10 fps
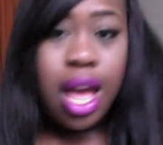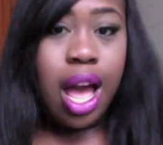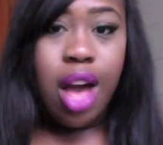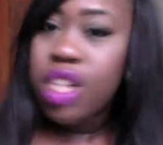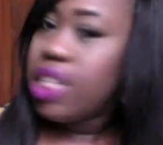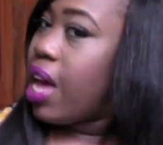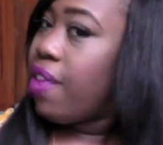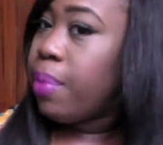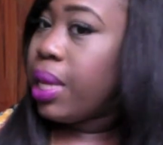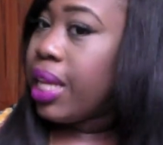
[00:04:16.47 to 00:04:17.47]
I also
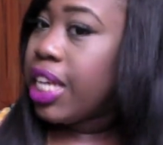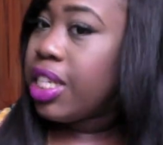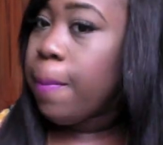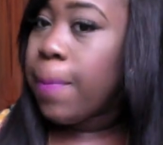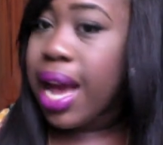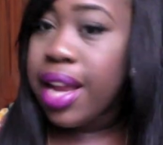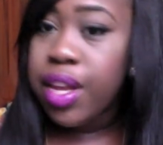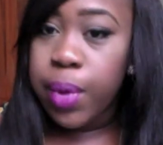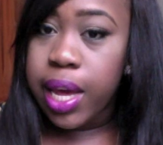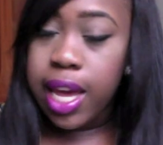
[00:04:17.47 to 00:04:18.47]
have a Malaysian
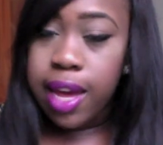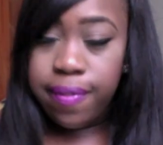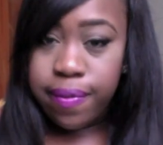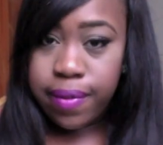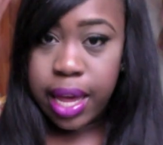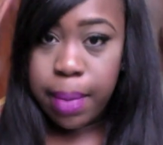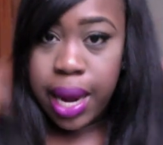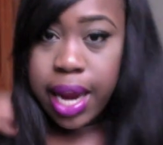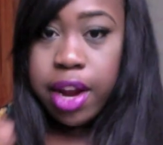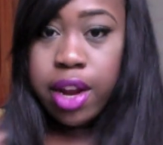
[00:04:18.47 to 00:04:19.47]
body wave in
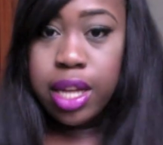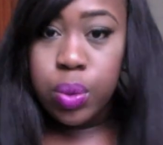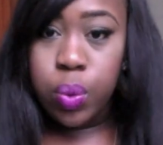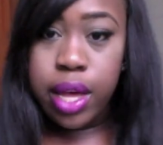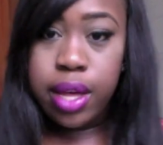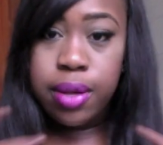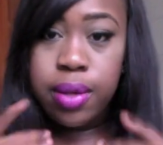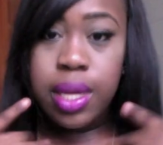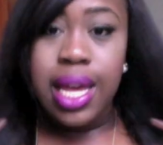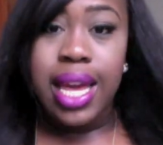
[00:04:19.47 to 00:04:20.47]
my hair as well,